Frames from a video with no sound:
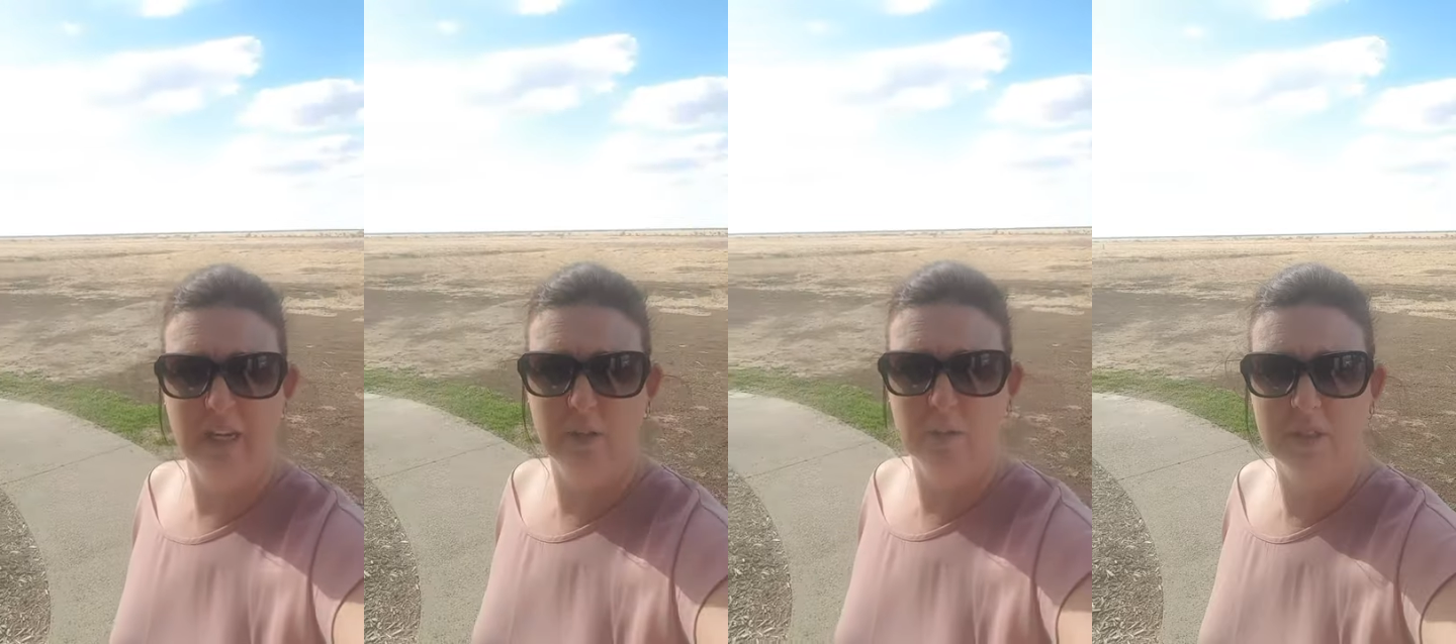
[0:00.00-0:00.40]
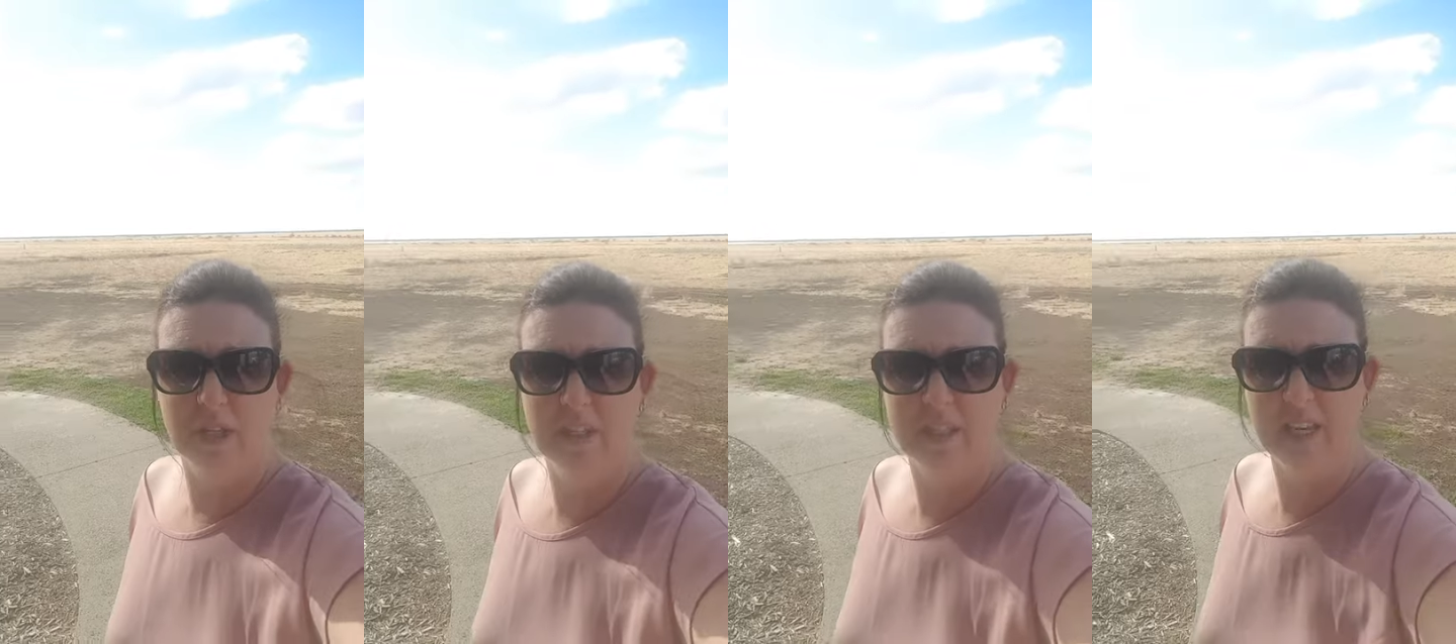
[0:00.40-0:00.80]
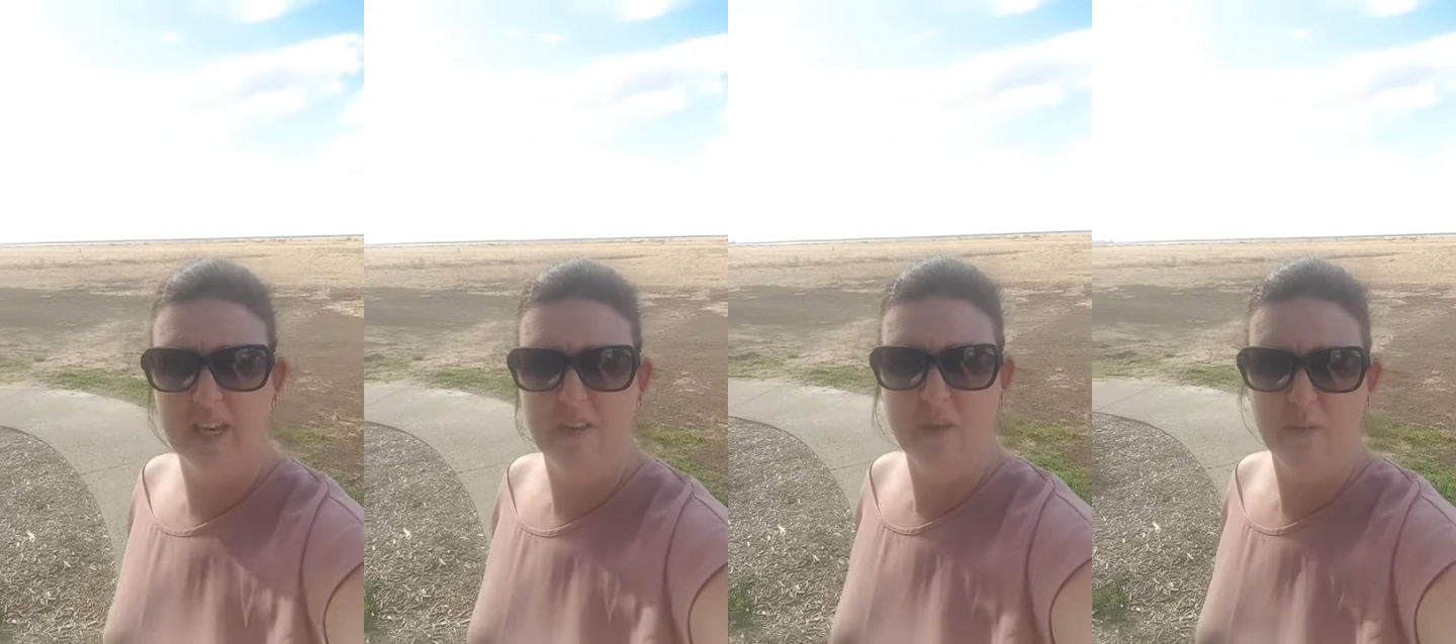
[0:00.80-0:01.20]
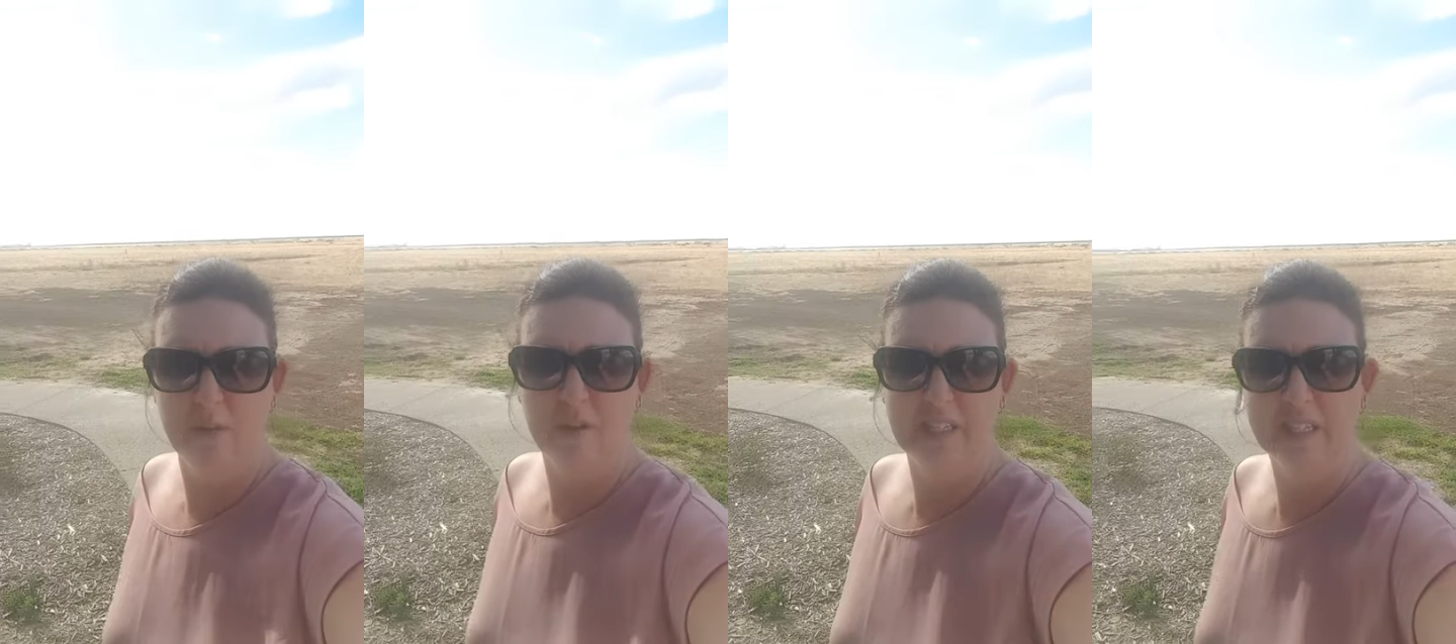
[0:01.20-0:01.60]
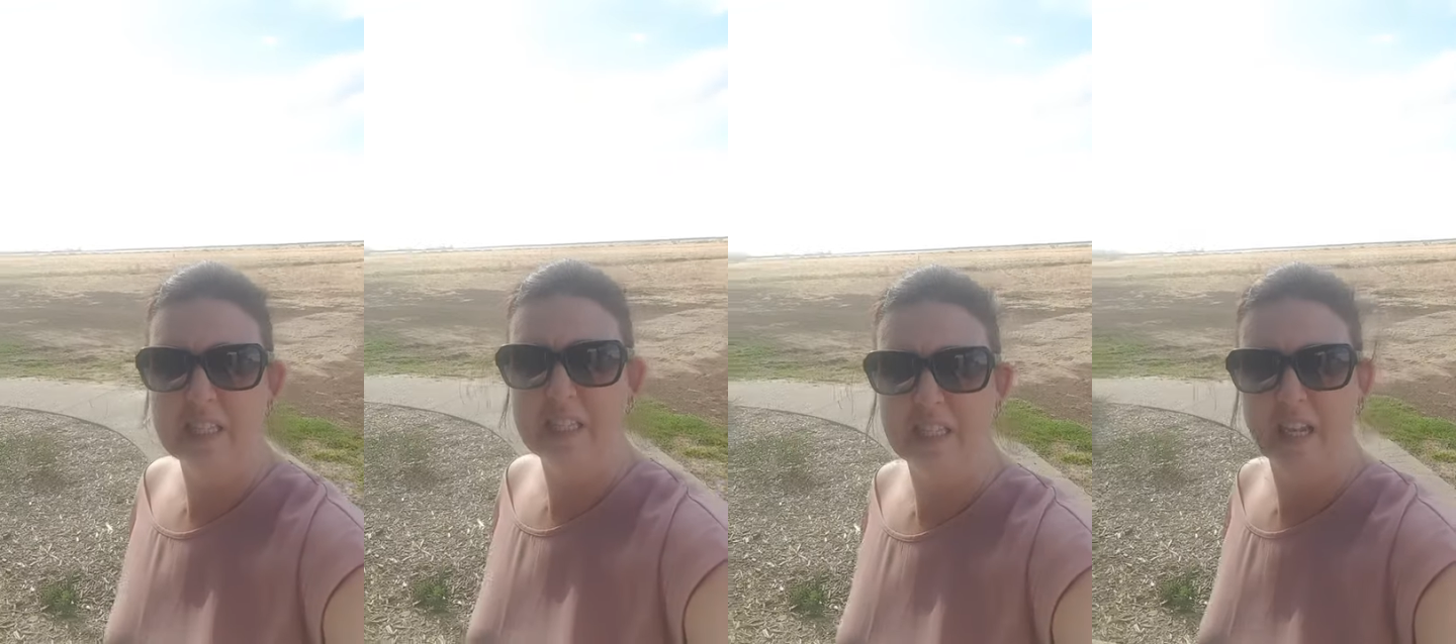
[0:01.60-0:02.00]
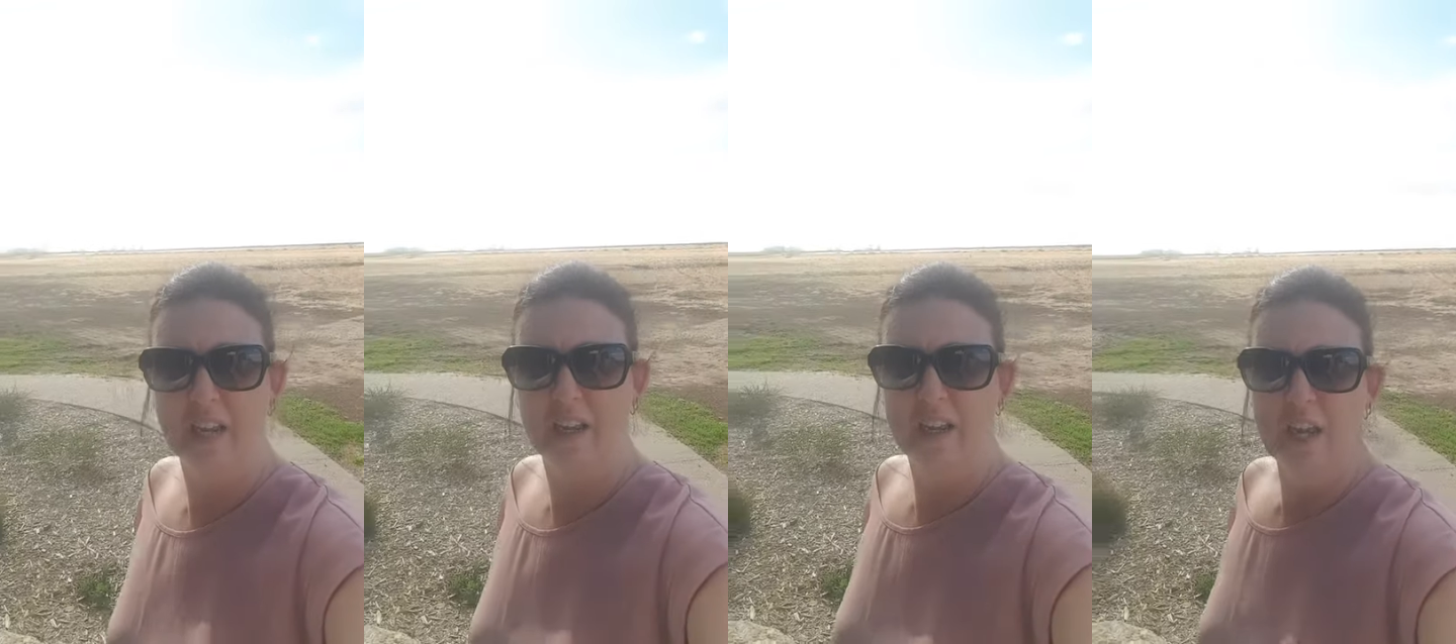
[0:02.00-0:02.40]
little sunset even though we don't really see the sun